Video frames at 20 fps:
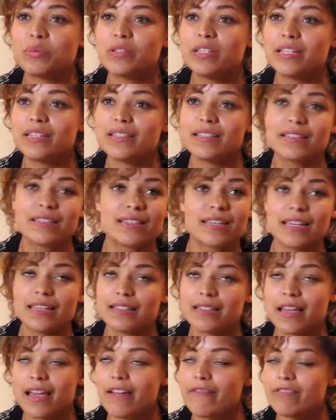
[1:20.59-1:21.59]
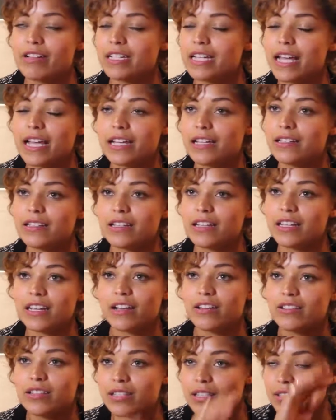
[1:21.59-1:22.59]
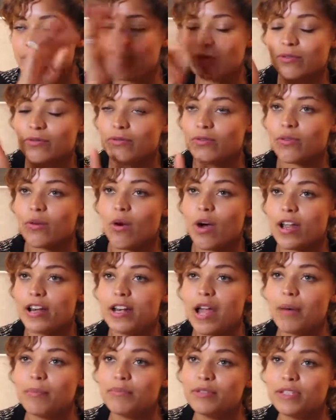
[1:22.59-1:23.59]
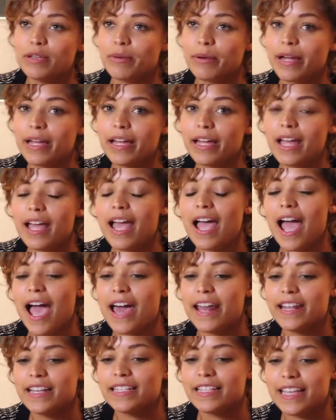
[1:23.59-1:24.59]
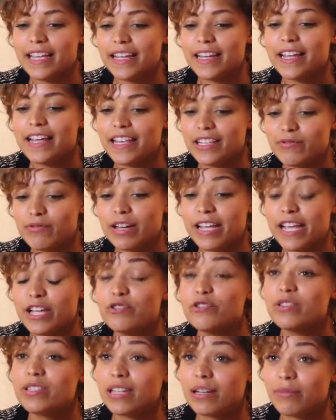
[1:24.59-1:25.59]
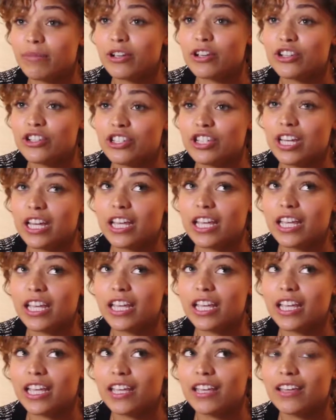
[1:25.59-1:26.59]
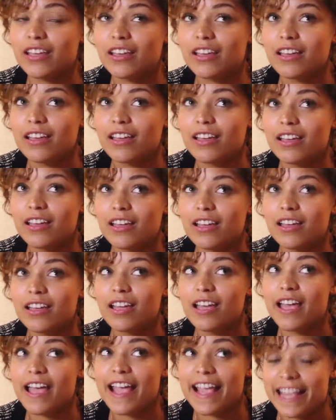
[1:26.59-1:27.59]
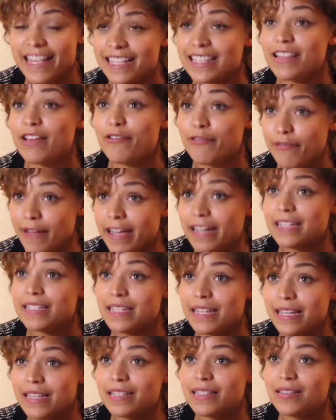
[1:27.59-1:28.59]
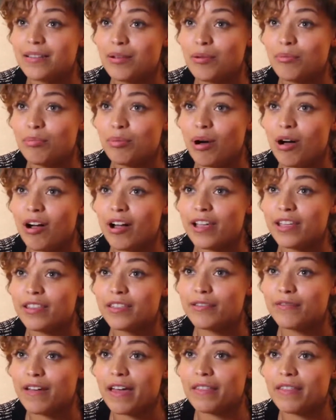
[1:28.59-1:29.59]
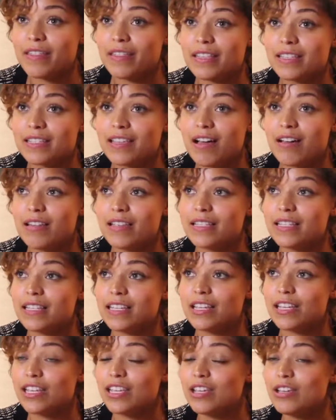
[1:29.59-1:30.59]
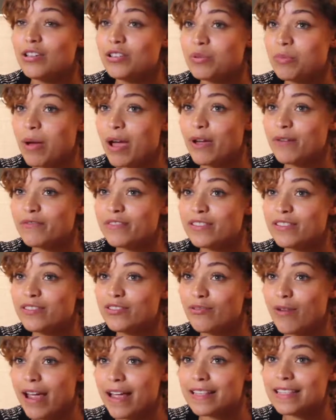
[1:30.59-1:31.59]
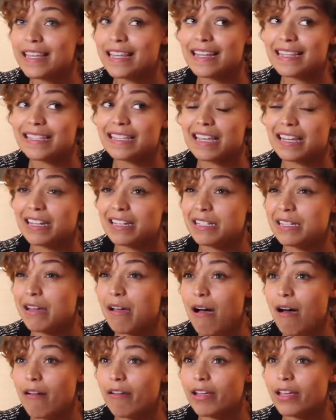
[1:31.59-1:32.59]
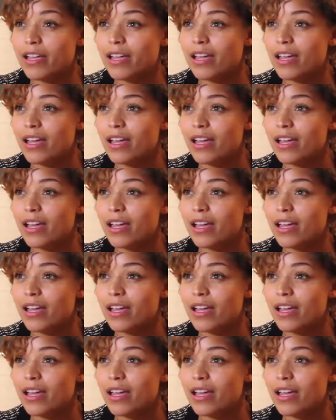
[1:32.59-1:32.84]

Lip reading: She sees it every day, and she's sort of quite numb to it, and it's really interesting because she is affected by the fact that this girl is in a huge amount of distress and is going to die,